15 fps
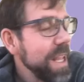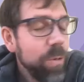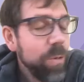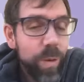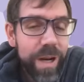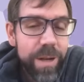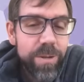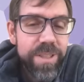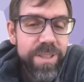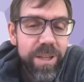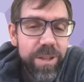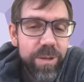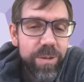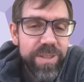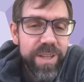What I would tell
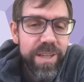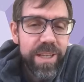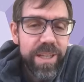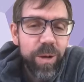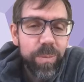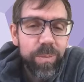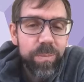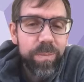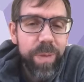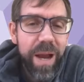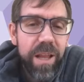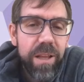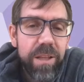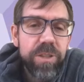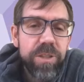you is that, you know,
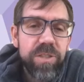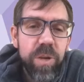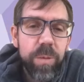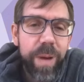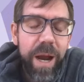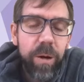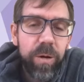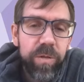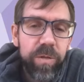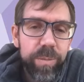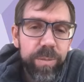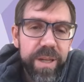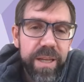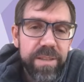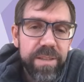biology is so powerful
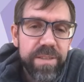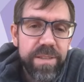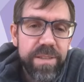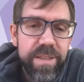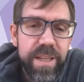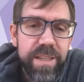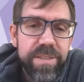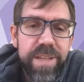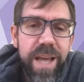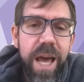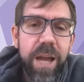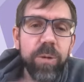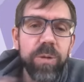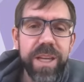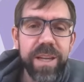because it's
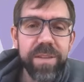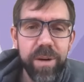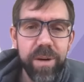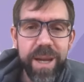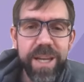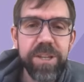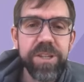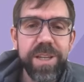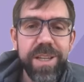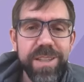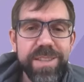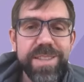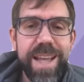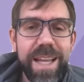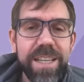not only information,
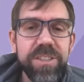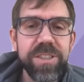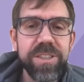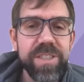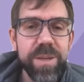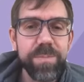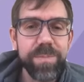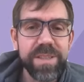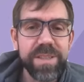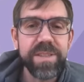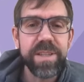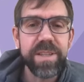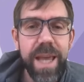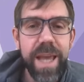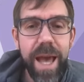it's not just the bits
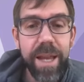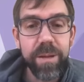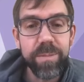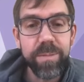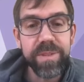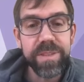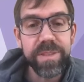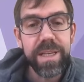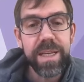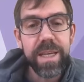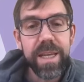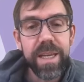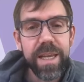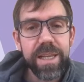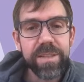and the atoms.
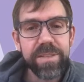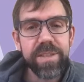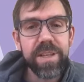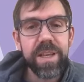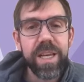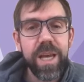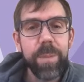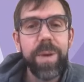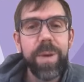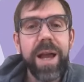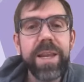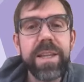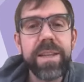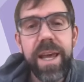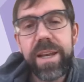It's
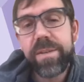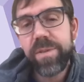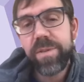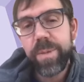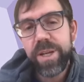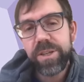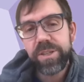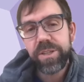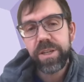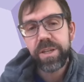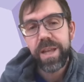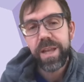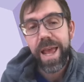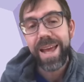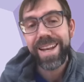combining that information
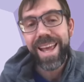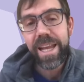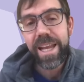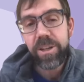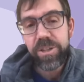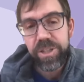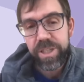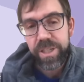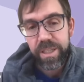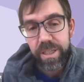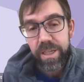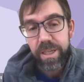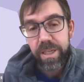and energy,